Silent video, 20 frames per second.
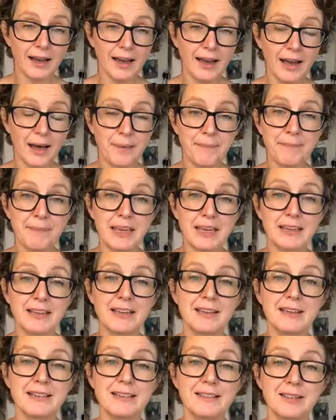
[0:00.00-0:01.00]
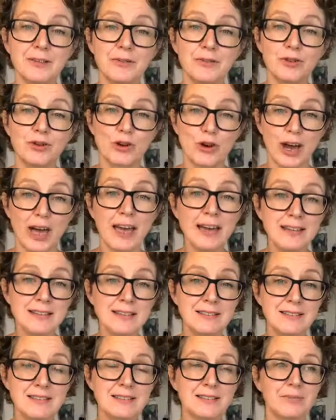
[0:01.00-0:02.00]
am making a silver
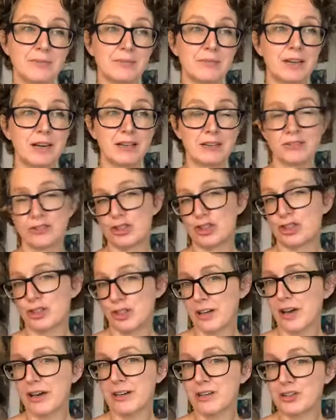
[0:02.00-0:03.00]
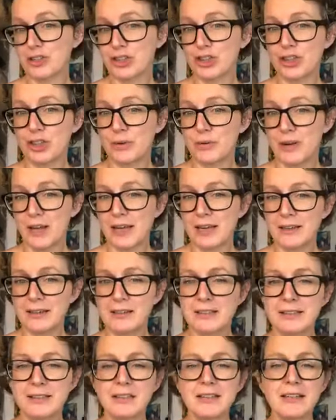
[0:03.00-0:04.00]
dress, a kind of tunic,
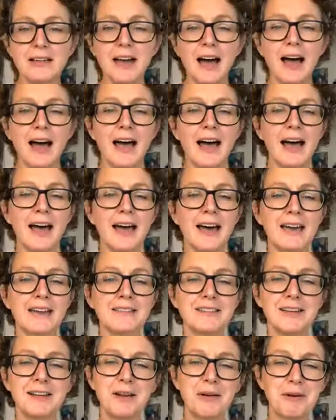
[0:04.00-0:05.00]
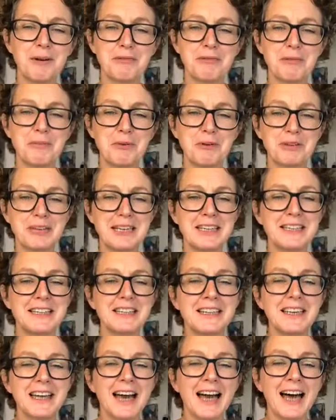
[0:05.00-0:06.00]
and hello everybody,
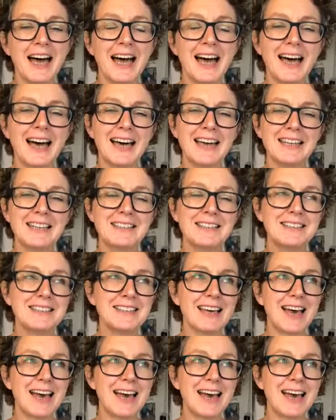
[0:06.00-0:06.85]
and